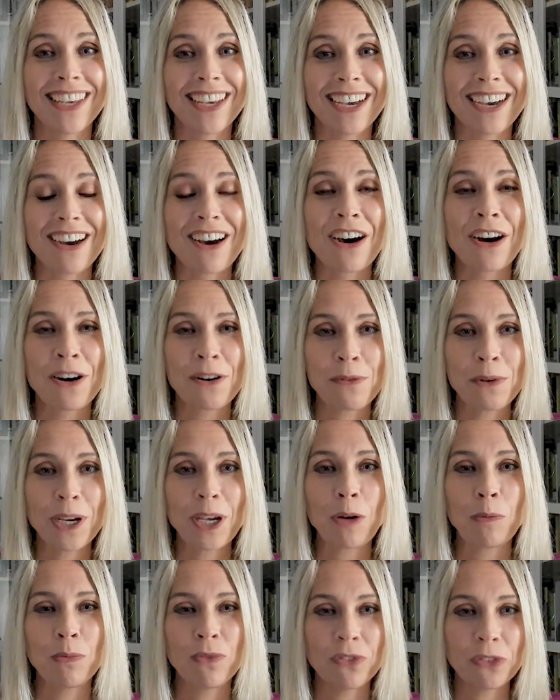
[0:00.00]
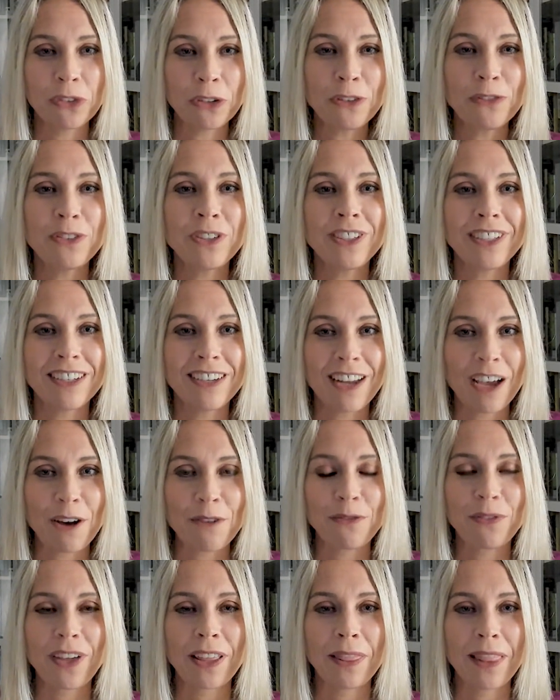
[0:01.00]
Yeah, are we observant
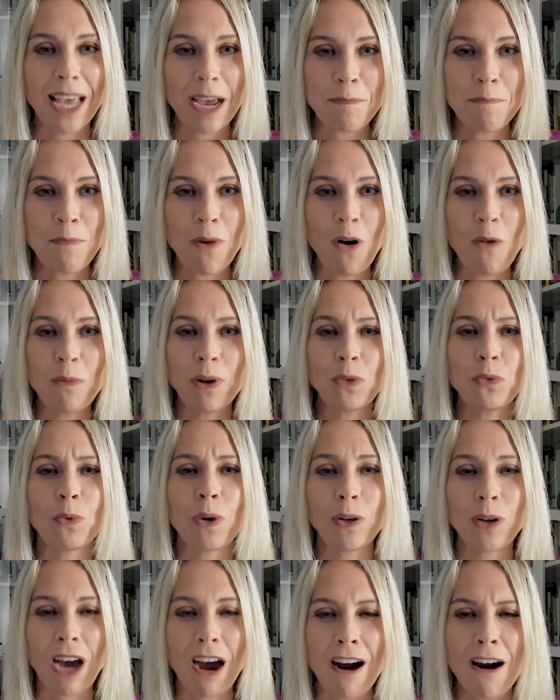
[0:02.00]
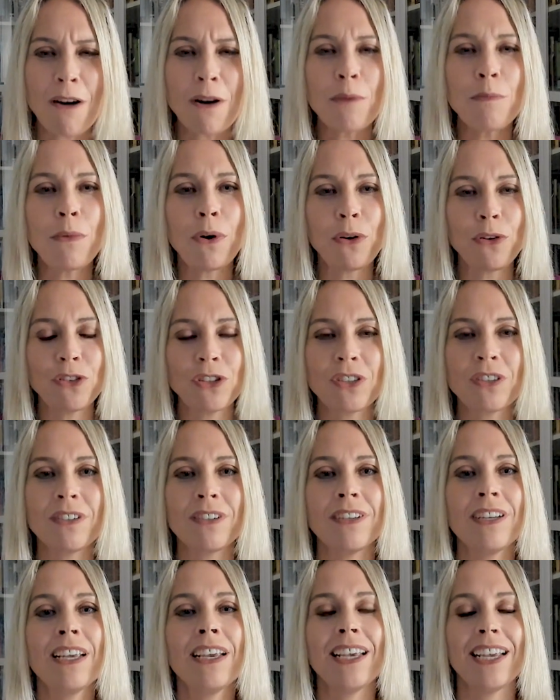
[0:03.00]
enough at that moment when our
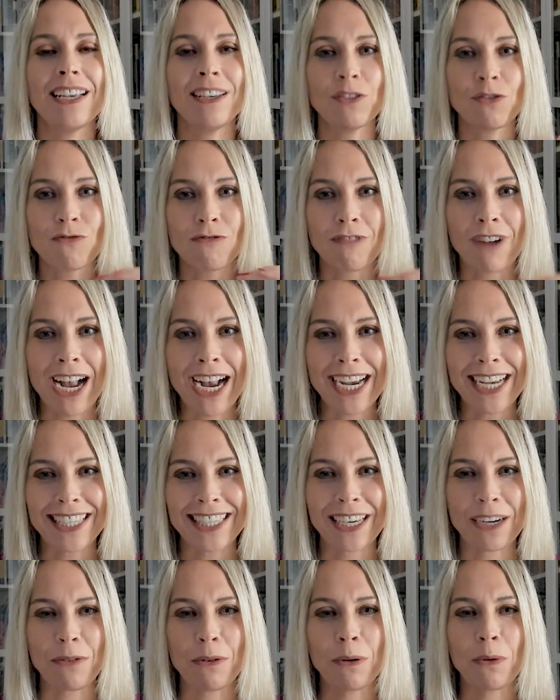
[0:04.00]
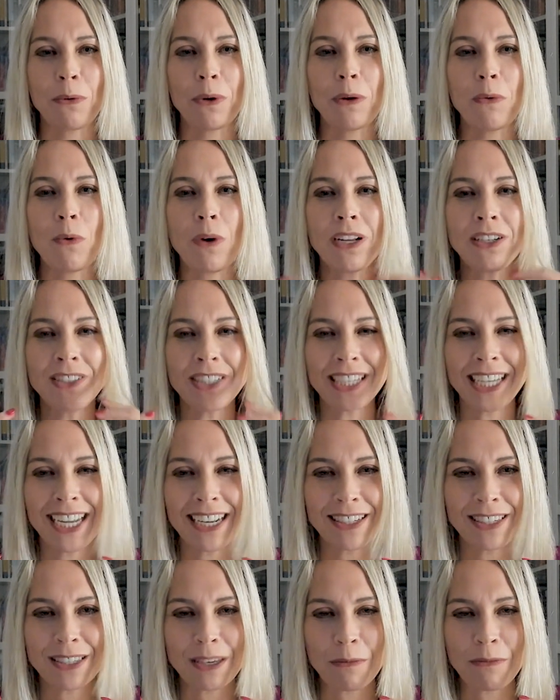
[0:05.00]
emotion is rising, when we want to
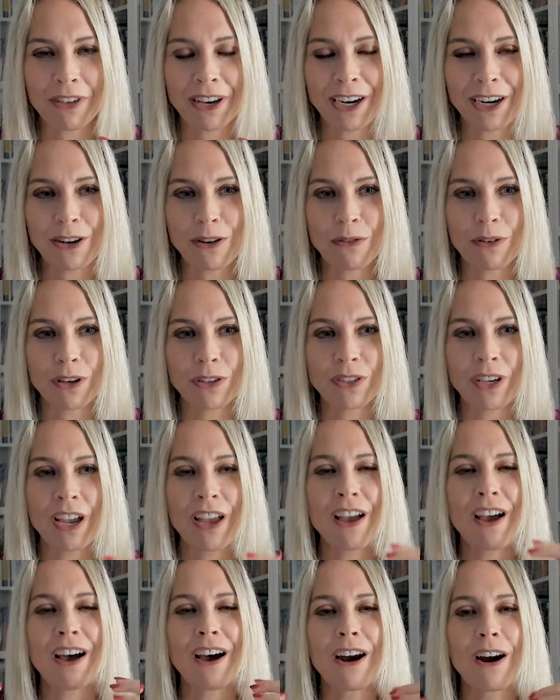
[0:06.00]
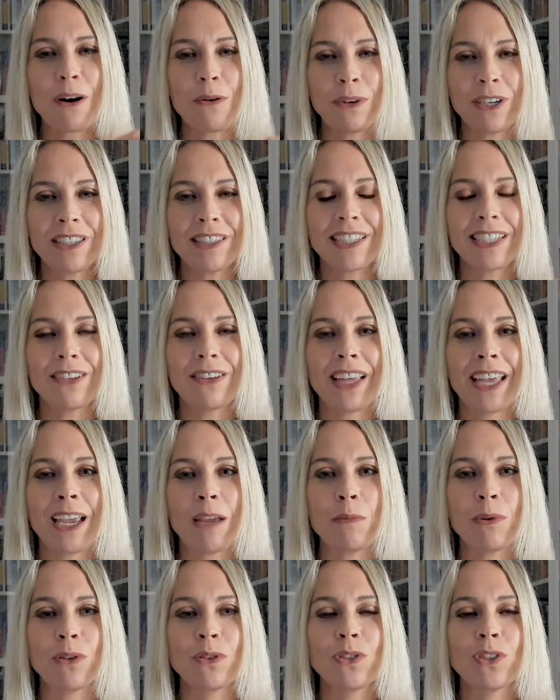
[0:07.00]
get something across? Are we still
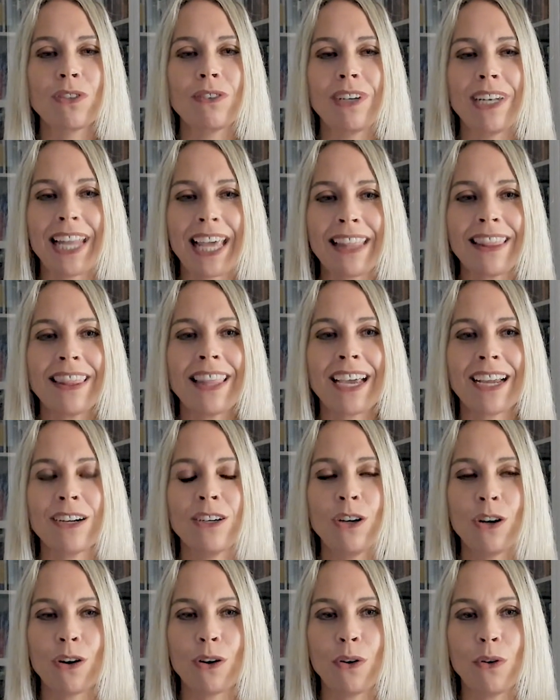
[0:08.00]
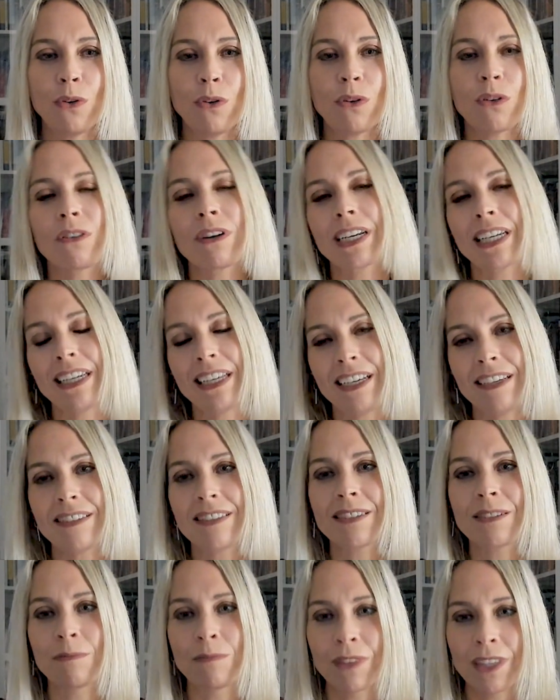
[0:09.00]
able to let that go, or at
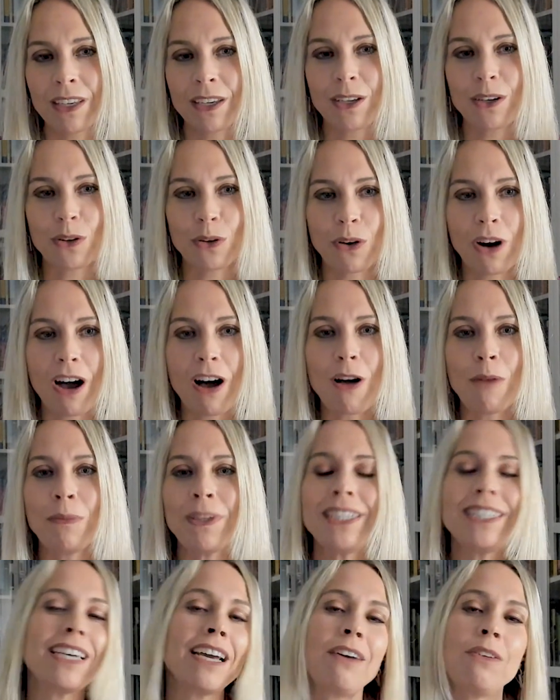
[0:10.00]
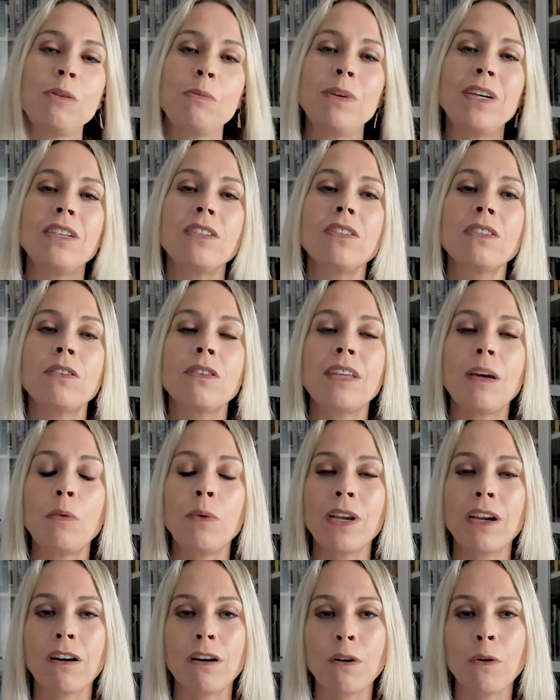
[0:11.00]
least, you know, calm it down a bit so that
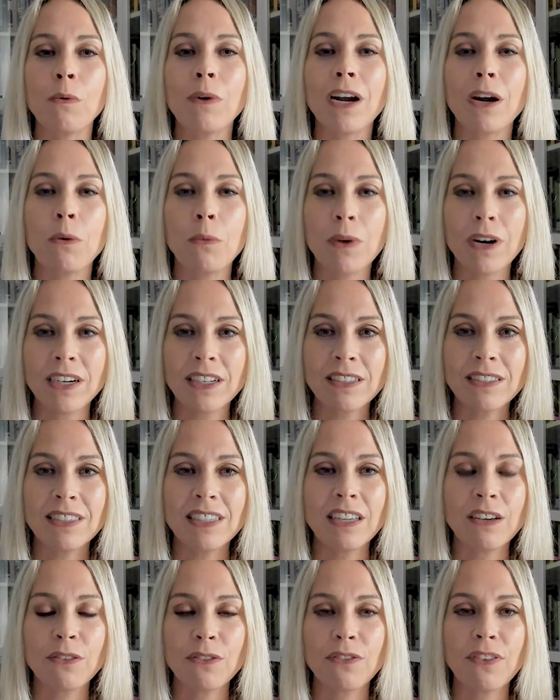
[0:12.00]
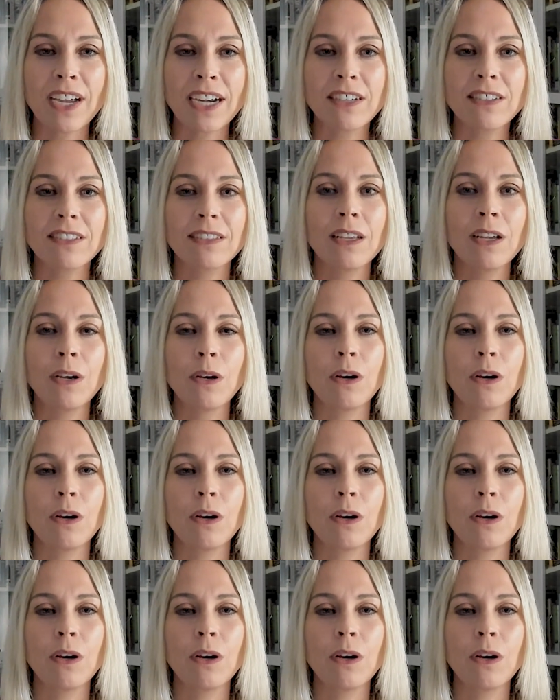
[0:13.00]
we are aware what is the effect